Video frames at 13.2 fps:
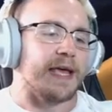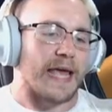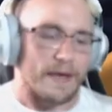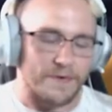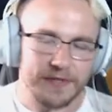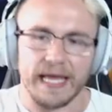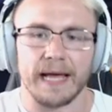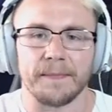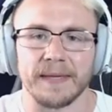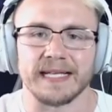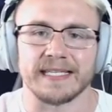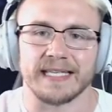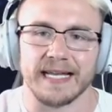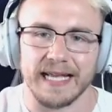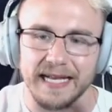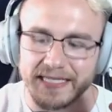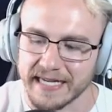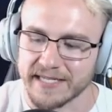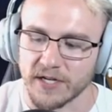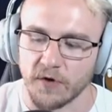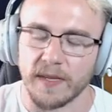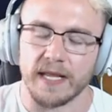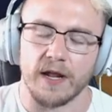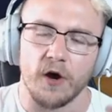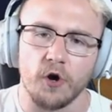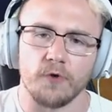And with that being said, guys, that's gonna be
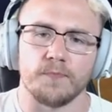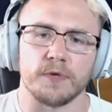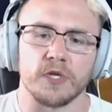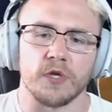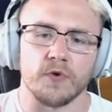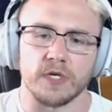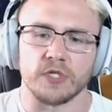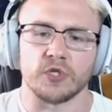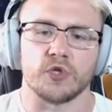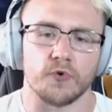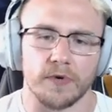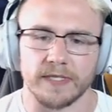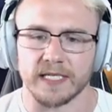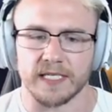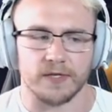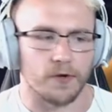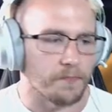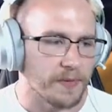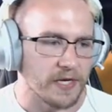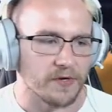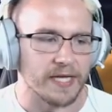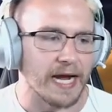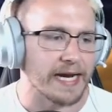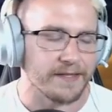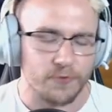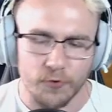it. I hope you enjoyed this little build
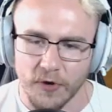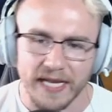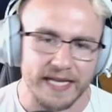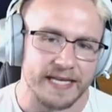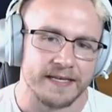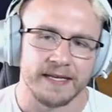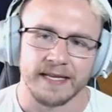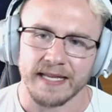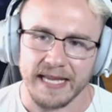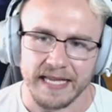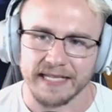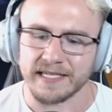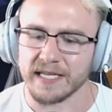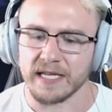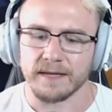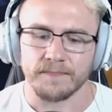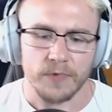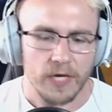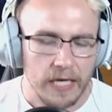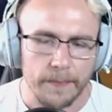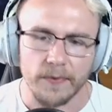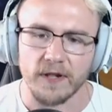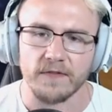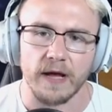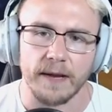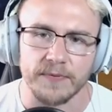guide. Quick, easy, a couple
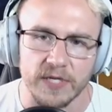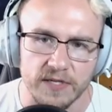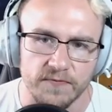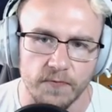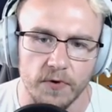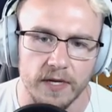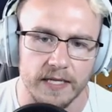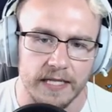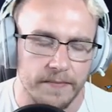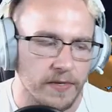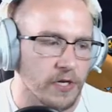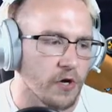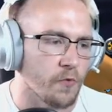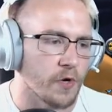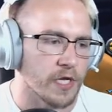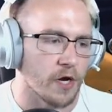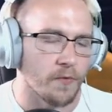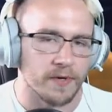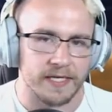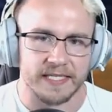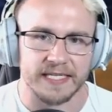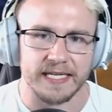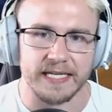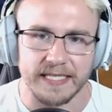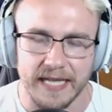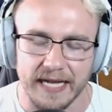of options for you. Let me know what y'all want to
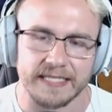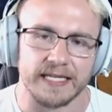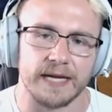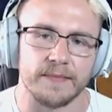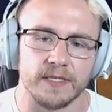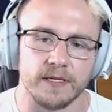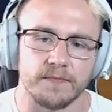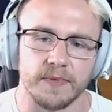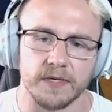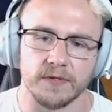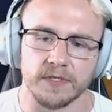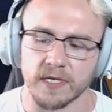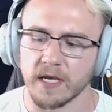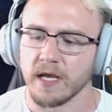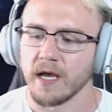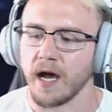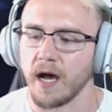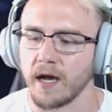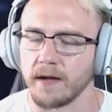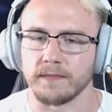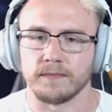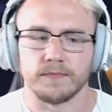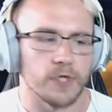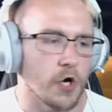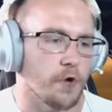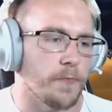see next time on the builds.
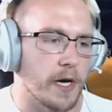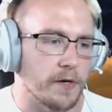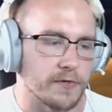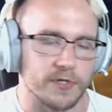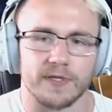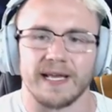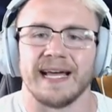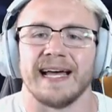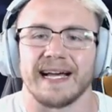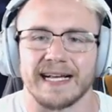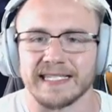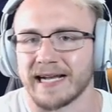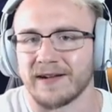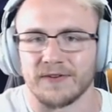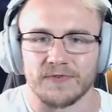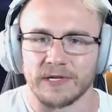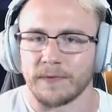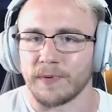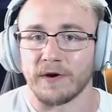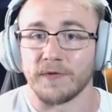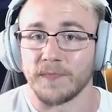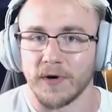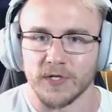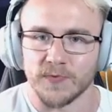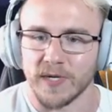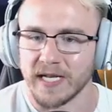No bows, because I don't really play with
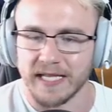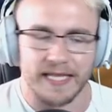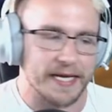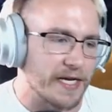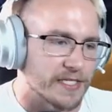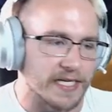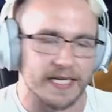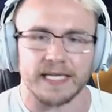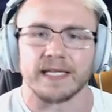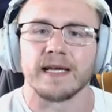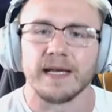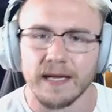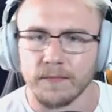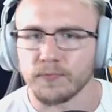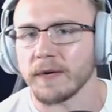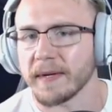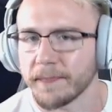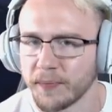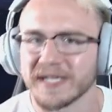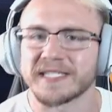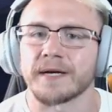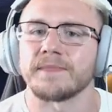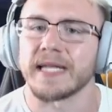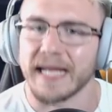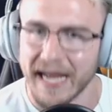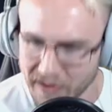bows, but anything else I can probably put
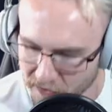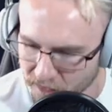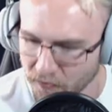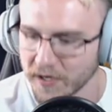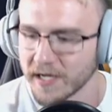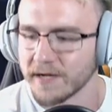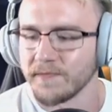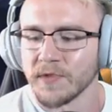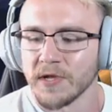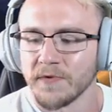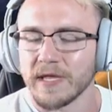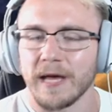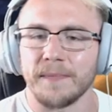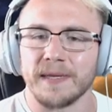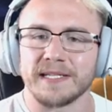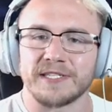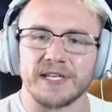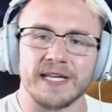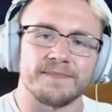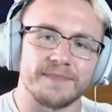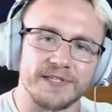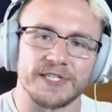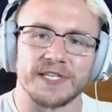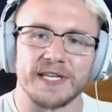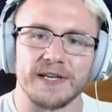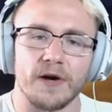something together for you. With that being said,
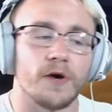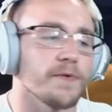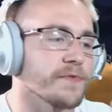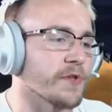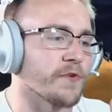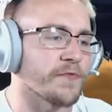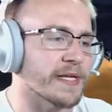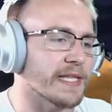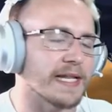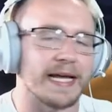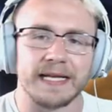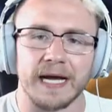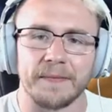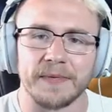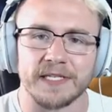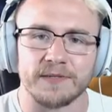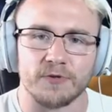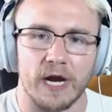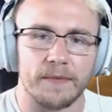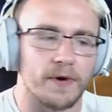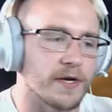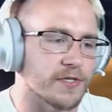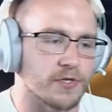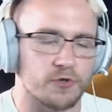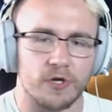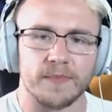see y'all. Oh, don't forget to like, comment, subscribe. I
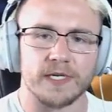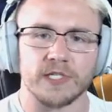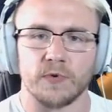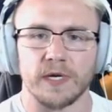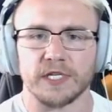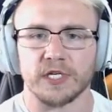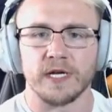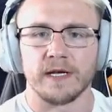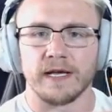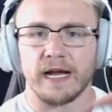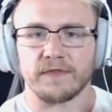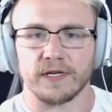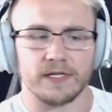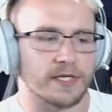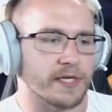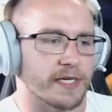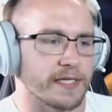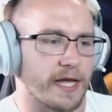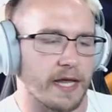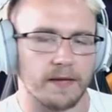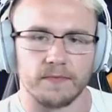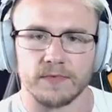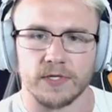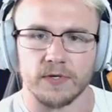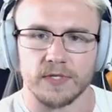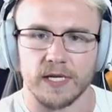also stream on Twitch every Sunday,
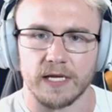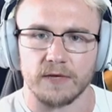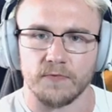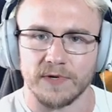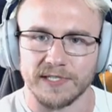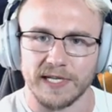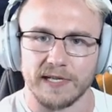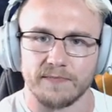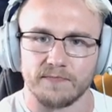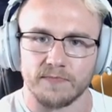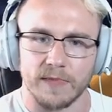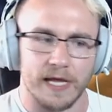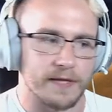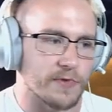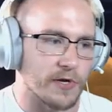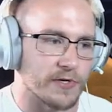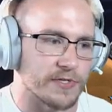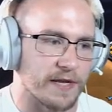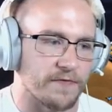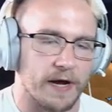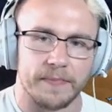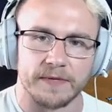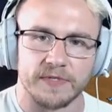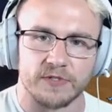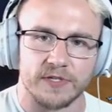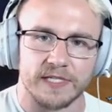Tuesday, Wednesday, and Thursday, 5
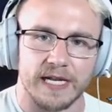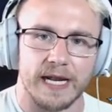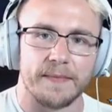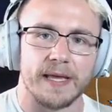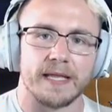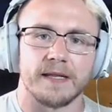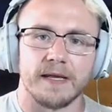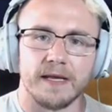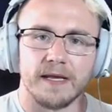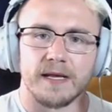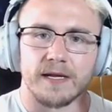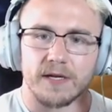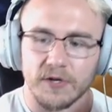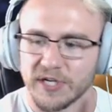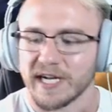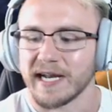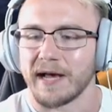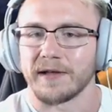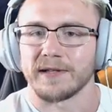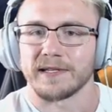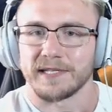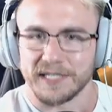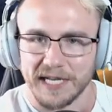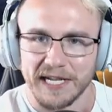p.m. Central Standard Time. Man, go check it out.